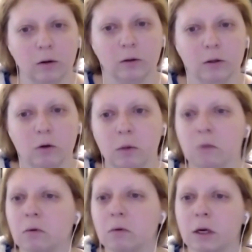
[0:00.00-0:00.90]
Don't
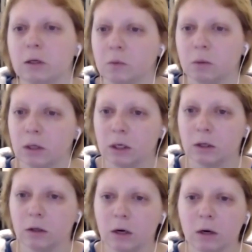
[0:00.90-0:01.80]
be afraid. Just put it
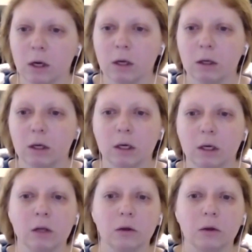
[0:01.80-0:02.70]
in there. And
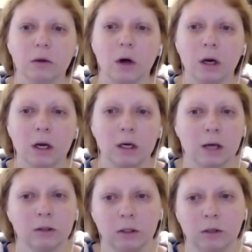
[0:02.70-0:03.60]
I thought I'd
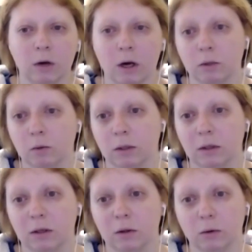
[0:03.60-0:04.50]
ask you guys what
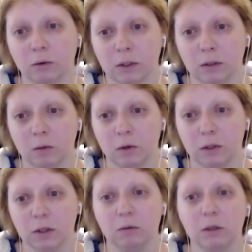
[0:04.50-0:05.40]
those
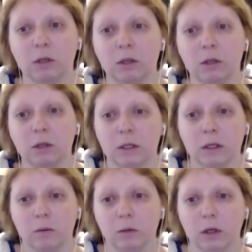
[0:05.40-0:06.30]
symbols, if you had
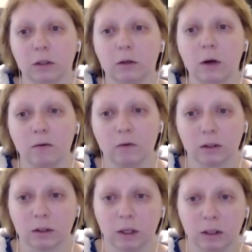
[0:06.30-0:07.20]
seen them, because you have
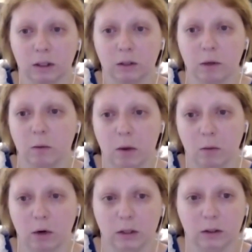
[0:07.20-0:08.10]
SSP
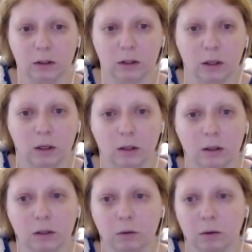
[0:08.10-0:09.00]
memories.
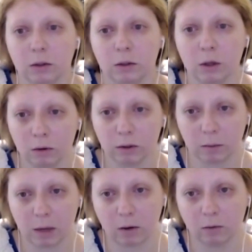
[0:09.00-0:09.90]
That's what the show is
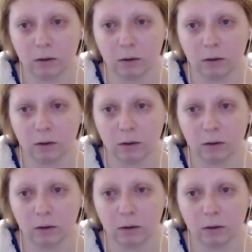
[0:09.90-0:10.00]
about.